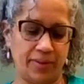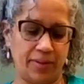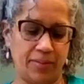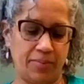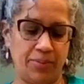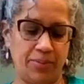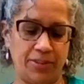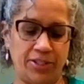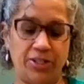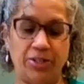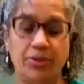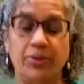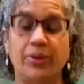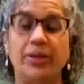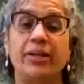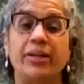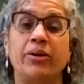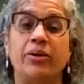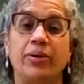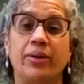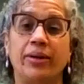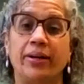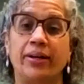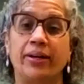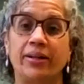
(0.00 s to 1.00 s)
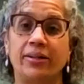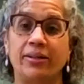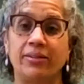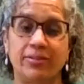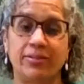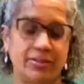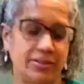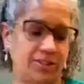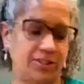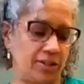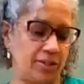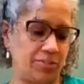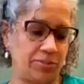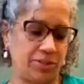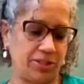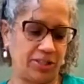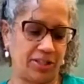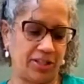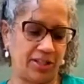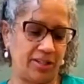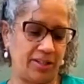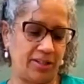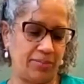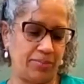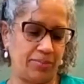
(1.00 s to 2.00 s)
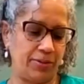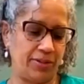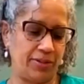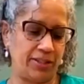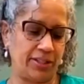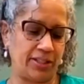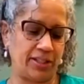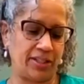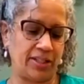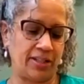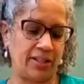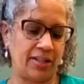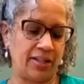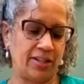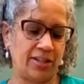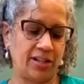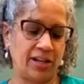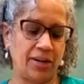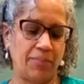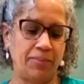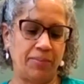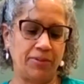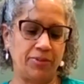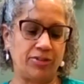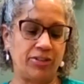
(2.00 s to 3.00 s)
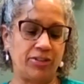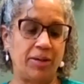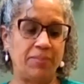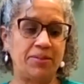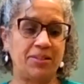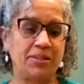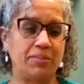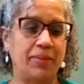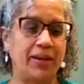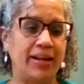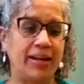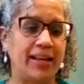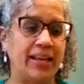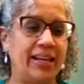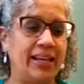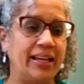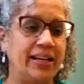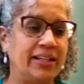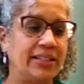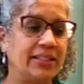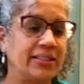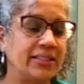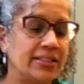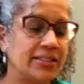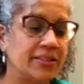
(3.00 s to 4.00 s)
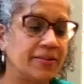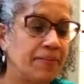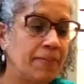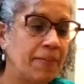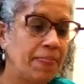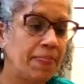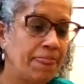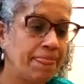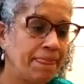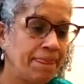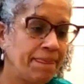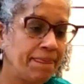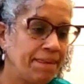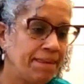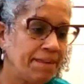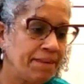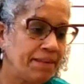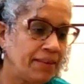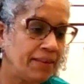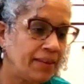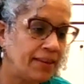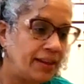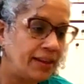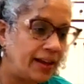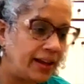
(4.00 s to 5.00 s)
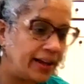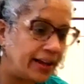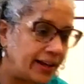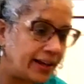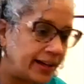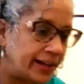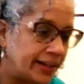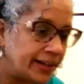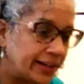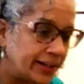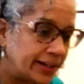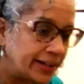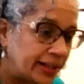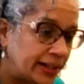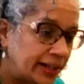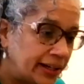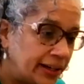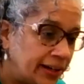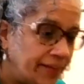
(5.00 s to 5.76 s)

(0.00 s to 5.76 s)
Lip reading: patchouli oil, so I'm just going to put a couple of drops in my hands. And